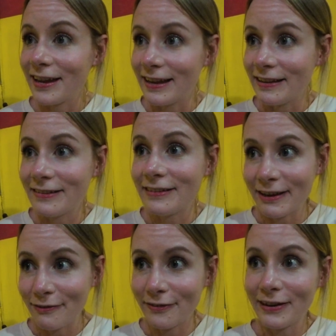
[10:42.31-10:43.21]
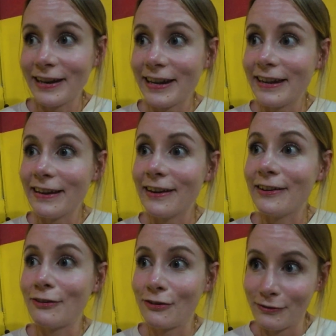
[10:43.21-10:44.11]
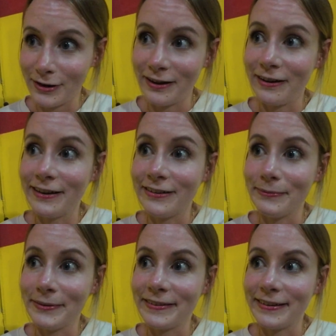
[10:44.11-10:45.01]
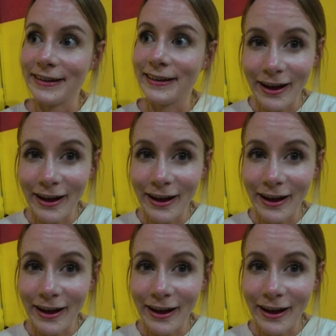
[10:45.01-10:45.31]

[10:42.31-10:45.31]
It is definitely a treat item, isn't it?